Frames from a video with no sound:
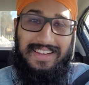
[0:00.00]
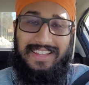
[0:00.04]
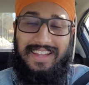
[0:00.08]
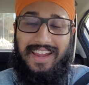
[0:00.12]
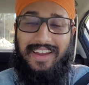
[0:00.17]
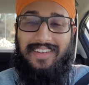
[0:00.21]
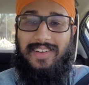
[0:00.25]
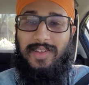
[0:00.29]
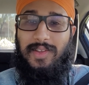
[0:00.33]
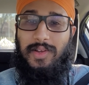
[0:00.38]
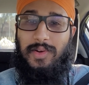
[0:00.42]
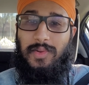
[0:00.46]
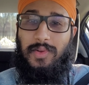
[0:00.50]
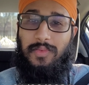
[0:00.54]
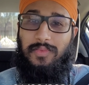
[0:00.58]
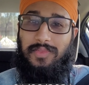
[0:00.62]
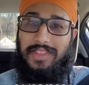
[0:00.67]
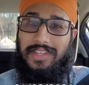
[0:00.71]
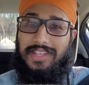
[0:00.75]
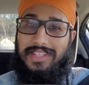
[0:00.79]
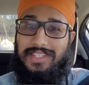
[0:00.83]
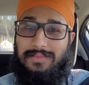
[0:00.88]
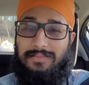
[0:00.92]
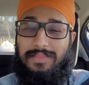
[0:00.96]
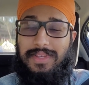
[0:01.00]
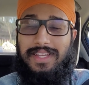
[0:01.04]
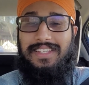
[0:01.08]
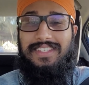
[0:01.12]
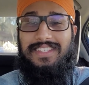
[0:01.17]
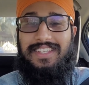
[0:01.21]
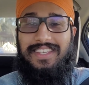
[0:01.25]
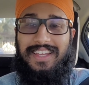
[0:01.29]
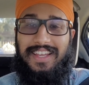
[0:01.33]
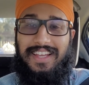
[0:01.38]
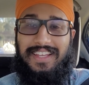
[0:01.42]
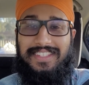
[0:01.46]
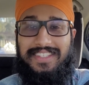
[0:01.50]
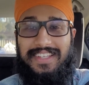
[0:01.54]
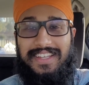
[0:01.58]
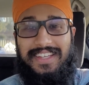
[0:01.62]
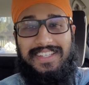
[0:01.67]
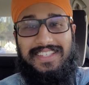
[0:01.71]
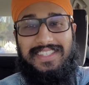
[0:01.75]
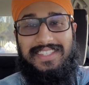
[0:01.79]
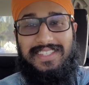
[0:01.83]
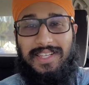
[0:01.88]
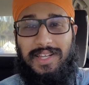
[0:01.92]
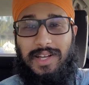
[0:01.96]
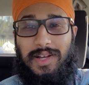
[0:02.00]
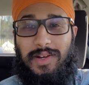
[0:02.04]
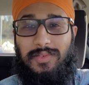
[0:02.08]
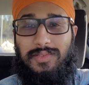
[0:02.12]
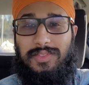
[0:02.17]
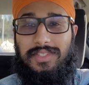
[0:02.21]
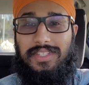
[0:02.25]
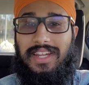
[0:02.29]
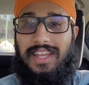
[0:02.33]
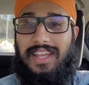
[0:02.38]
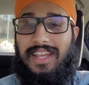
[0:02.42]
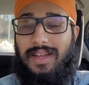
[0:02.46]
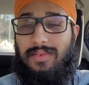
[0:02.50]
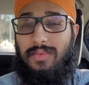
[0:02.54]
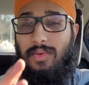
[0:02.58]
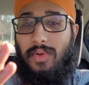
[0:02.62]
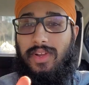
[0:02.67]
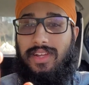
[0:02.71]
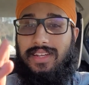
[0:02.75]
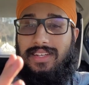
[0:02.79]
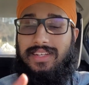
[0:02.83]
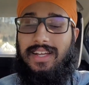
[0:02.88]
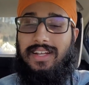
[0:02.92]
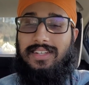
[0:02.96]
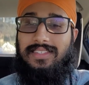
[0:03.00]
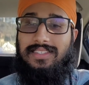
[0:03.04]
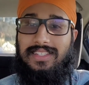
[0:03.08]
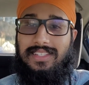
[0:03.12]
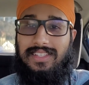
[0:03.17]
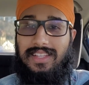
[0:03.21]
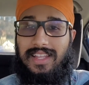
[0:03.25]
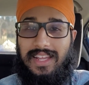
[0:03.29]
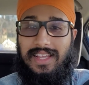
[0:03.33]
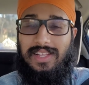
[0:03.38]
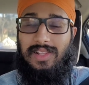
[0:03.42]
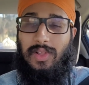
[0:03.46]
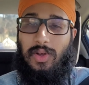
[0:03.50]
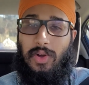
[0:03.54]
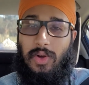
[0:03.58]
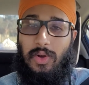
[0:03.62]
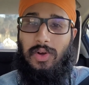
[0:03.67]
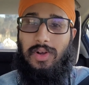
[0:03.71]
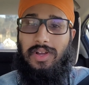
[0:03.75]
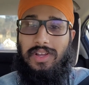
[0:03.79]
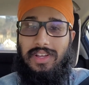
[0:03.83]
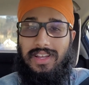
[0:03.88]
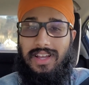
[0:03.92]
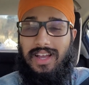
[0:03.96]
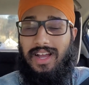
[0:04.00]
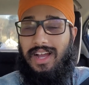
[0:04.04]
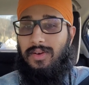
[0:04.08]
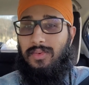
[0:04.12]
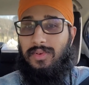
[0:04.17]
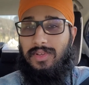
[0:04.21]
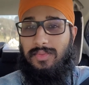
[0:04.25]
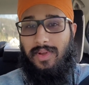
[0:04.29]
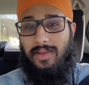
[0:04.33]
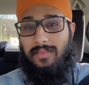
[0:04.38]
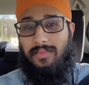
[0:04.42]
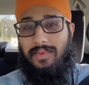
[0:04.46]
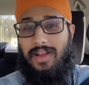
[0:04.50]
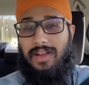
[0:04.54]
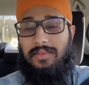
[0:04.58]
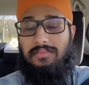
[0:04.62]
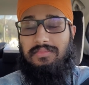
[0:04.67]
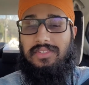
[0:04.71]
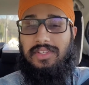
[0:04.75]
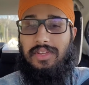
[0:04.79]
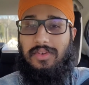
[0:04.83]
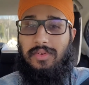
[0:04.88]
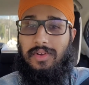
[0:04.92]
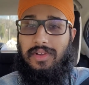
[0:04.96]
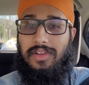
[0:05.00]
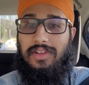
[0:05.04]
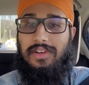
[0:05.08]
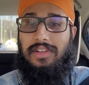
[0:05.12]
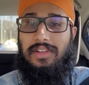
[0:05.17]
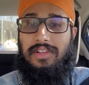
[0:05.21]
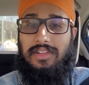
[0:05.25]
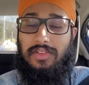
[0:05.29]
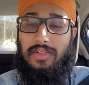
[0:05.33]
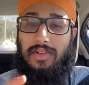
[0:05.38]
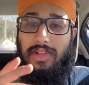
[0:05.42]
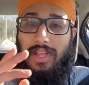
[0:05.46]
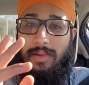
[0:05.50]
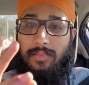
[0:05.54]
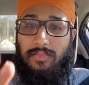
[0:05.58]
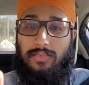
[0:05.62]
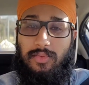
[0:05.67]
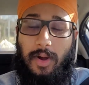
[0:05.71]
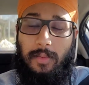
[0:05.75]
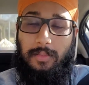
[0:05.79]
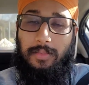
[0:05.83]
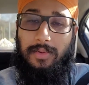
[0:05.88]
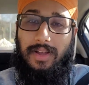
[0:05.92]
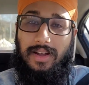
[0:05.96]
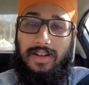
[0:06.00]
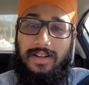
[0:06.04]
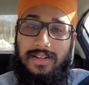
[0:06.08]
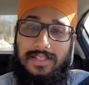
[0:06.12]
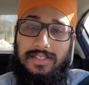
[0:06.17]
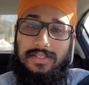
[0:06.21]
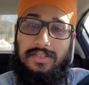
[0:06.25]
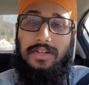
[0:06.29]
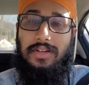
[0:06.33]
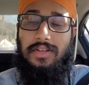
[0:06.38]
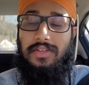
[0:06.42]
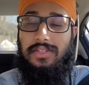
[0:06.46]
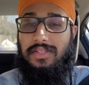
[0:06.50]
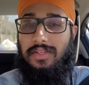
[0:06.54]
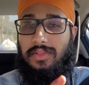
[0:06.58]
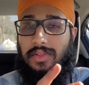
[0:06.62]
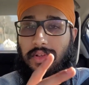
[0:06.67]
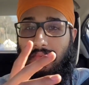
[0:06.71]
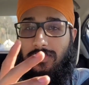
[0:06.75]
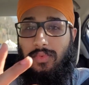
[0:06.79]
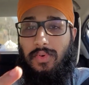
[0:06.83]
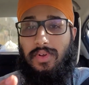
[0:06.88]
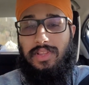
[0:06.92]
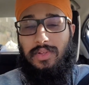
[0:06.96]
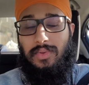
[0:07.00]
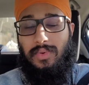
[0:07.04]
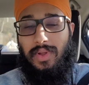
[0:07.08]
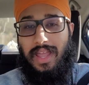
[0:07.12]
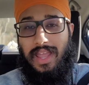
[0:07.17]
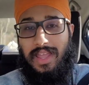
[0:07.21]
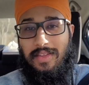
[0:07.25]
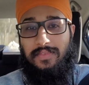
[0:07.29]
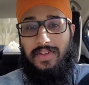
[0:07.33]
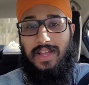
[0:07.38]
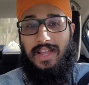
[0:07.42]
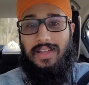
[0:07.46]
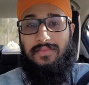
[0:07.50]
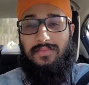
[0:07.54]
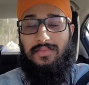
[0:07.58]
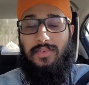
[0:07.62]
carrying on with this BTS itself, today I'm going down to Laylaw with my mom, so we're gonna look at prop guns. I'm gonna also look for a little 8.5